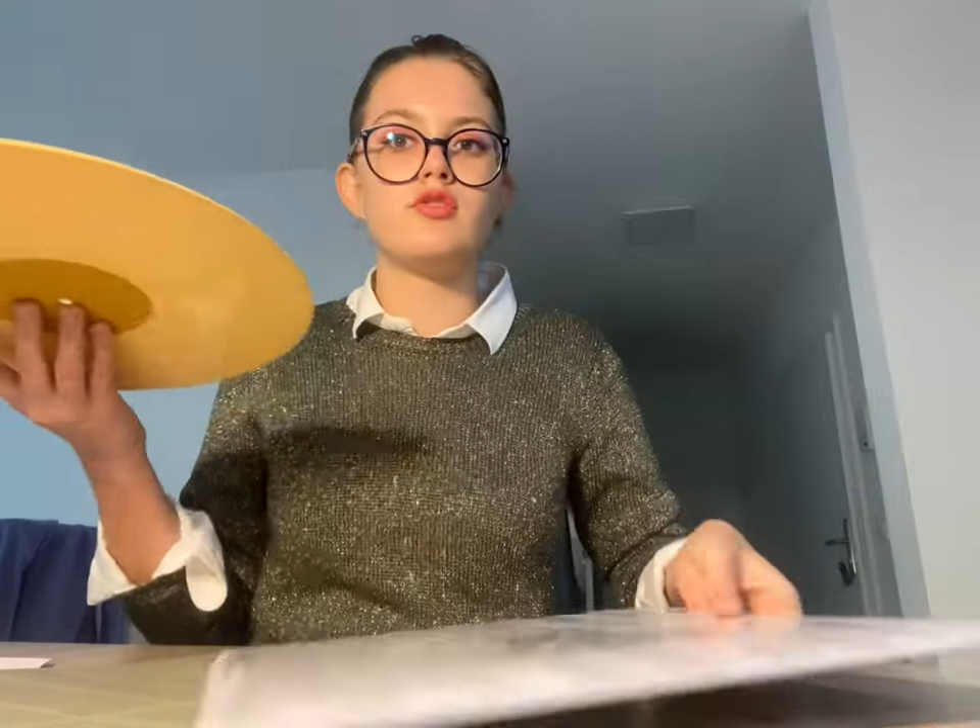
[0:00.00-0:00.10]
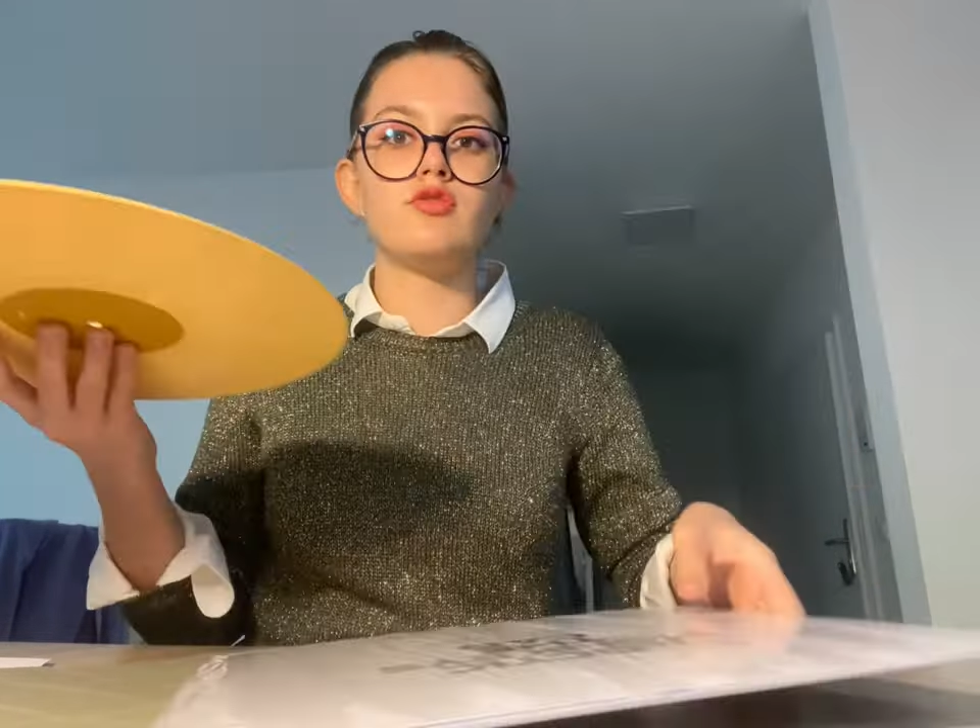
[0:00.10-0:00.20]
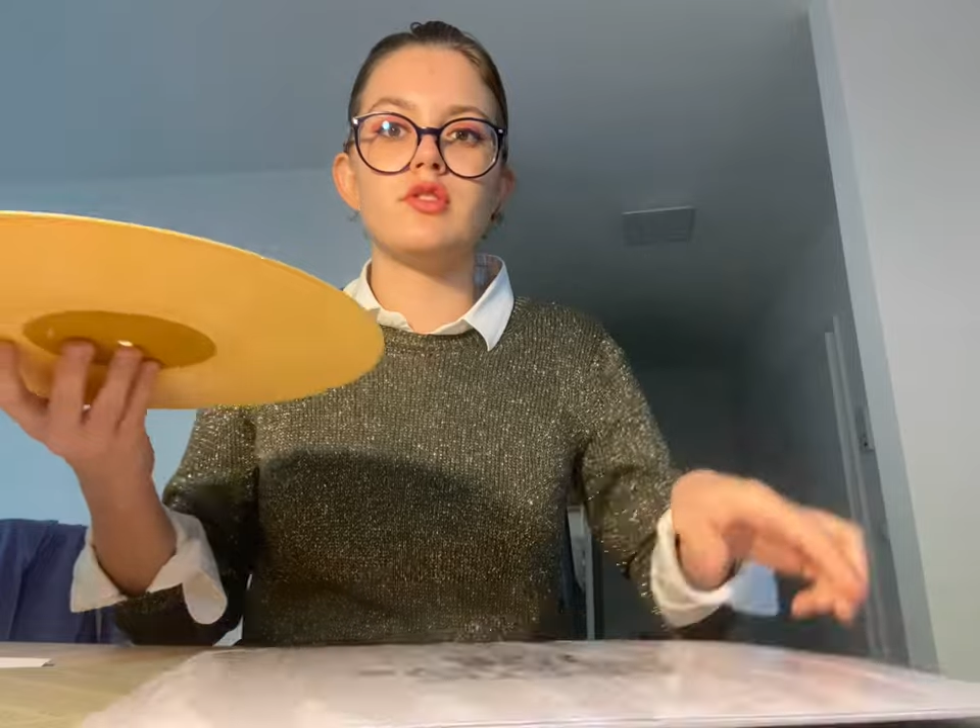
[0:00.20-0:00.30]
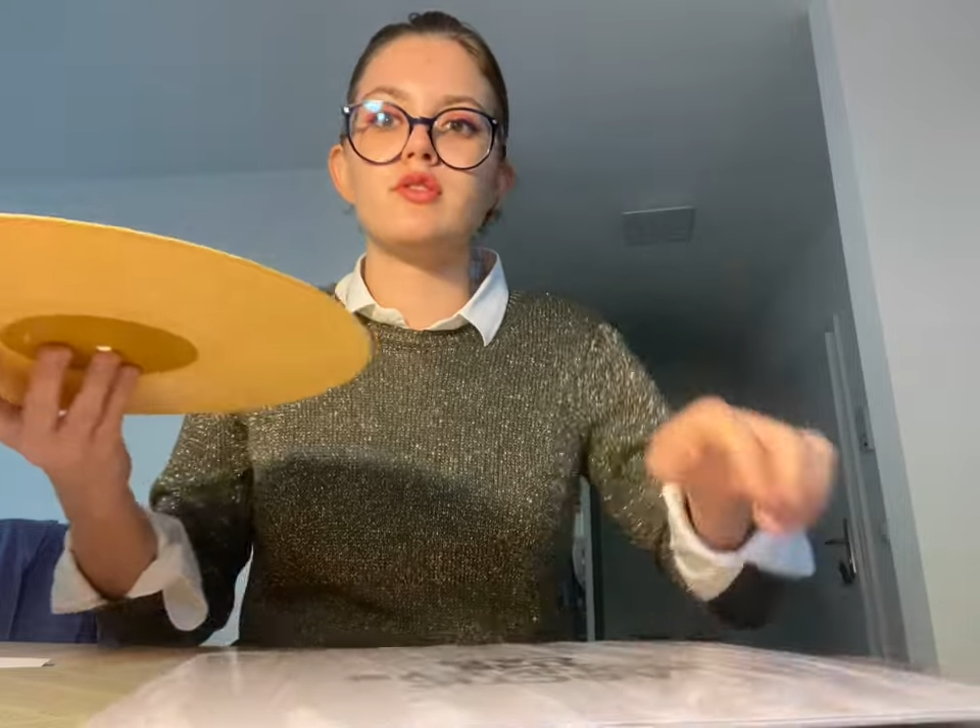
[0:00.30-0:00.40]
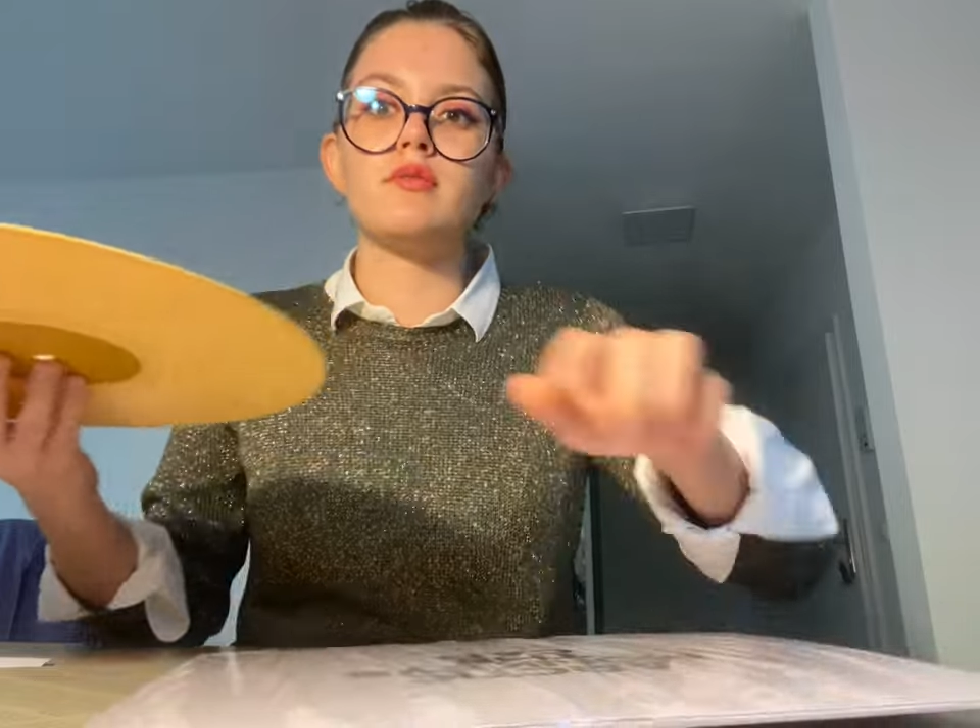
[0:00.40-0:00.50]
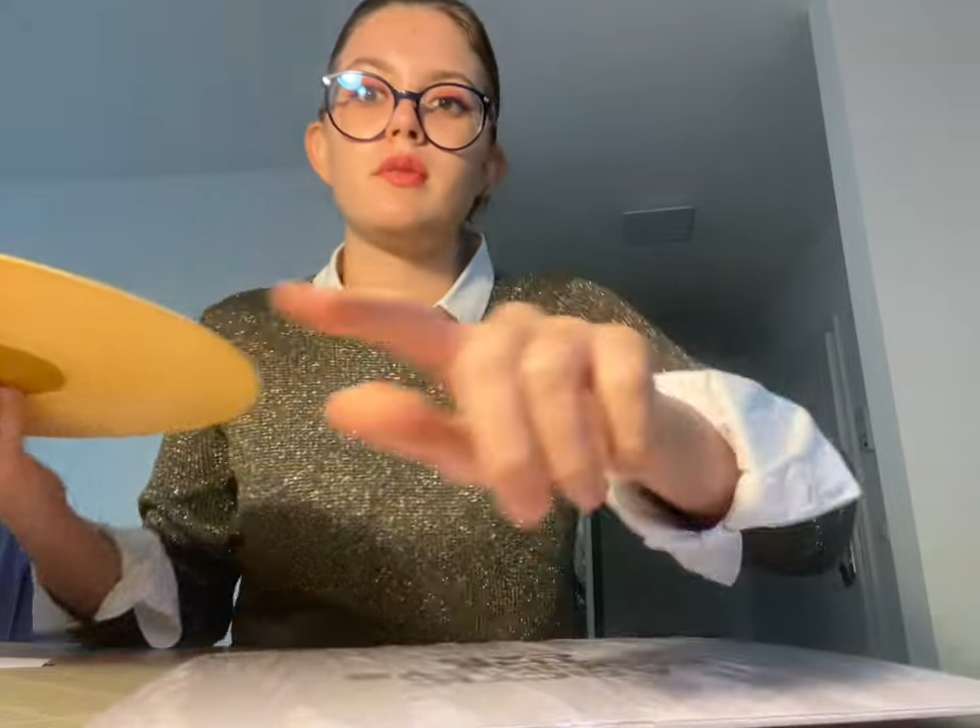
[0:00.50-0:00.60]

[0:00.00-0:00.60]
just